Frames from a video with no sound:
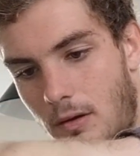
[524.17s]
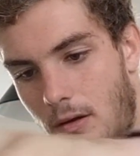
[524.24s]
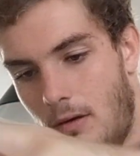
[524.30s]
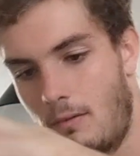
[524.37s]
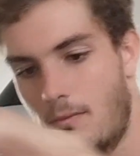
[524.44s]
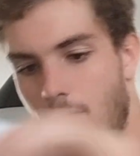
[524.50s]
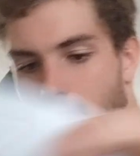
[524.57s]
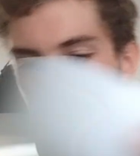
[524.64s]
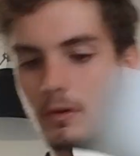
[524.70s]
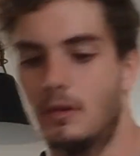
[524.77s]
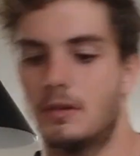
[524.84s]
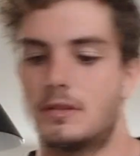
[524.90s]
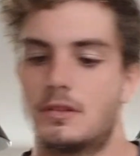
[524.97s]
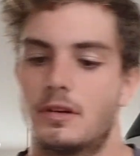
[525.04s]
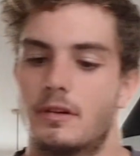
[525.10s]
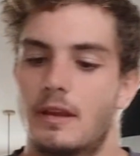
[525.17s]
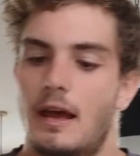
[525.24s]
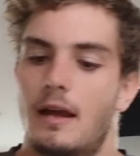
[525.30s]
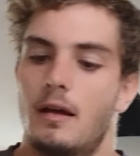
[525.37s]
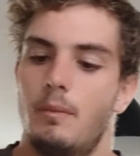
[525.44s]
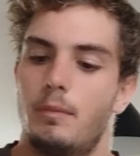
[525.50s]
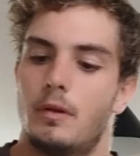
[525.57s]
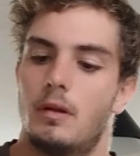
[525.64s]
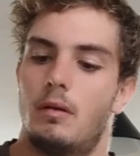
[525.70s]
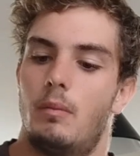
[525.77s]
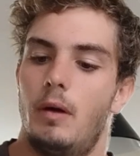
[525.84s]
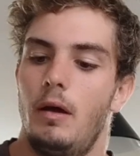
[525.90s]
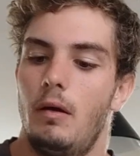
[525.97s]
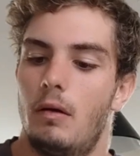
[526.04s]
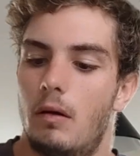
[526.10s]
Yep, I'm gonna stir that up a
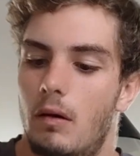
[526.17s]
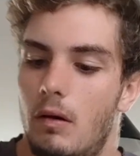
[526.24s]
little bit.